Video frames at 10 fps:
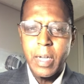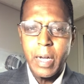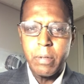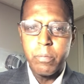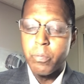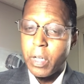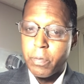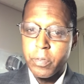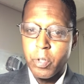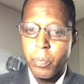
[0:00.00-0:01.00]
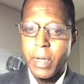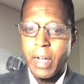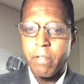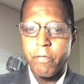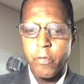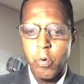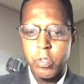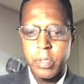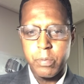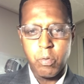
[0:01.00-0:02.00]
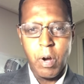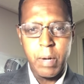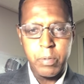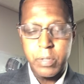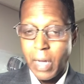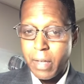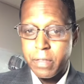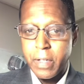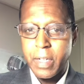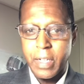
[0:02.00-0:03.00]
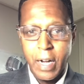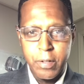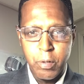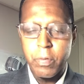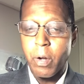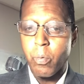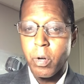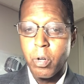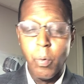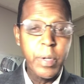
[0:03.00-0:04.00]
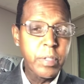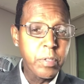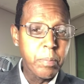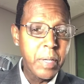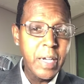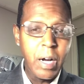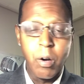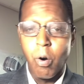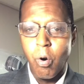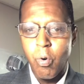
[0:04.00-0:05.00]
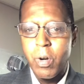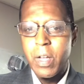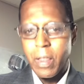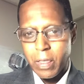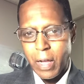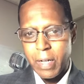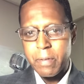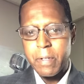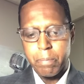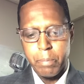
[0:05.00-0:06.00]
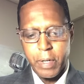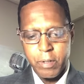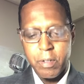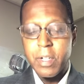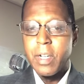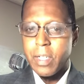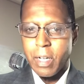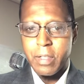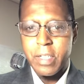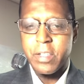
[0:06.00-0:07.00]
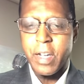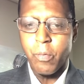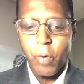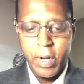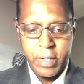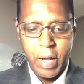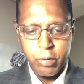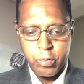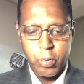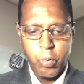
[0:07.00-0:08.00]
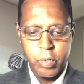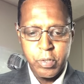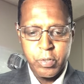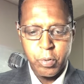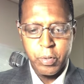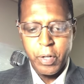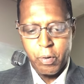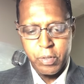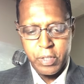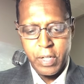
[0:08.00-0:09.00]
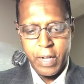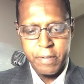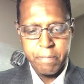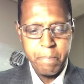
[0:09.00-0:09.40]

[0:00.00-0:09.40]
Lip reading: And even though we have 4 subscribers, I think and I know that we're going to be a whole lot better. Now let's get right down to Gordon Solie on tonight.